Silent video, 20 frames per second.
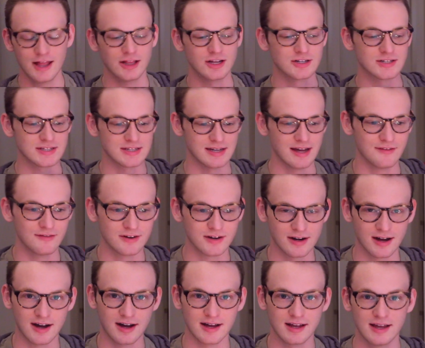There's never
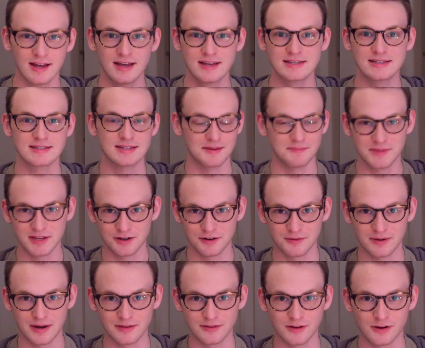not something
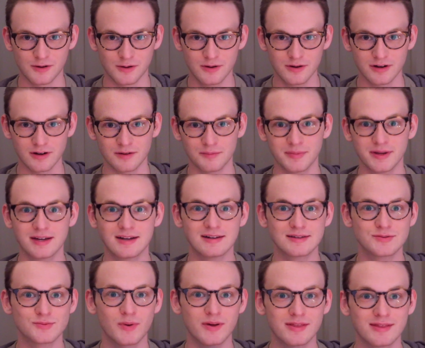around the corner,
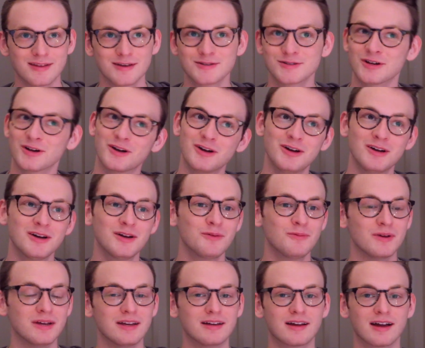because when things are good,
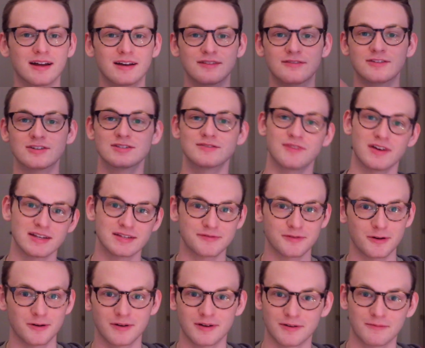we kind of just fast
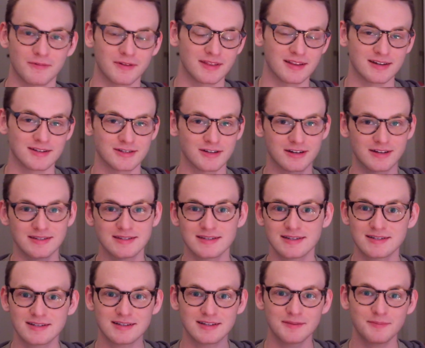forward. And when things are
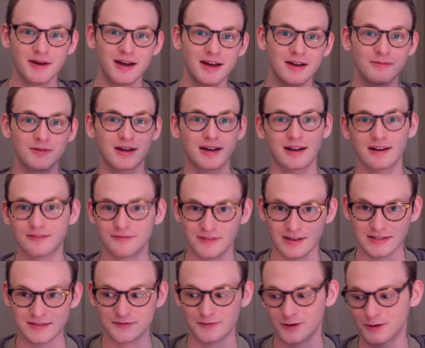consistently bad, we kind of
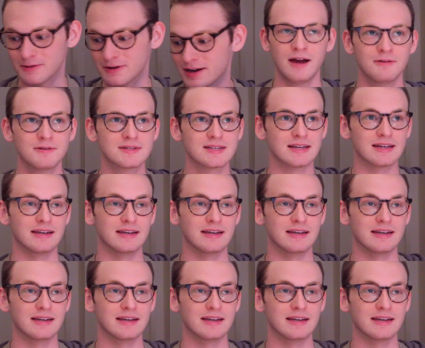fast forward. I was